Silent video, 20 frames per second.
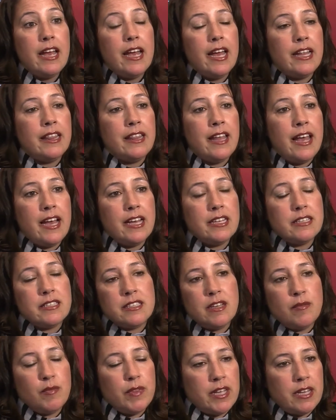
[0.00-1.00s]
And that's
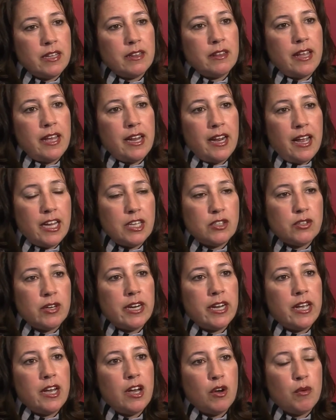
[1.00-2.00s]
something that I
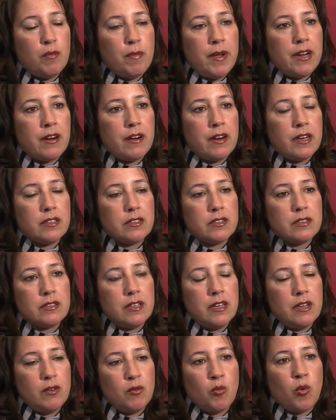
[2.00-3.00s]
try to help parents
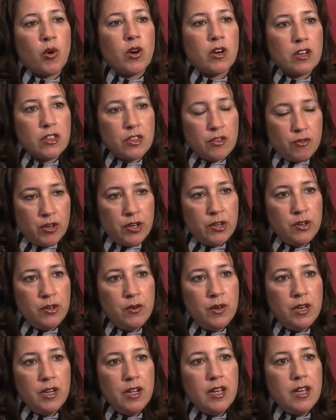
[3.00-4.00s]
work
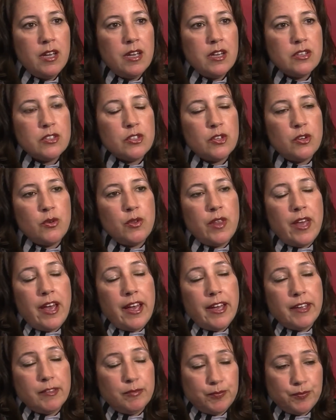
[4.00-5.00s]
through so
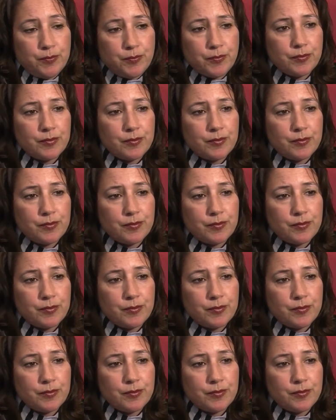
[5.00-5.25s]
that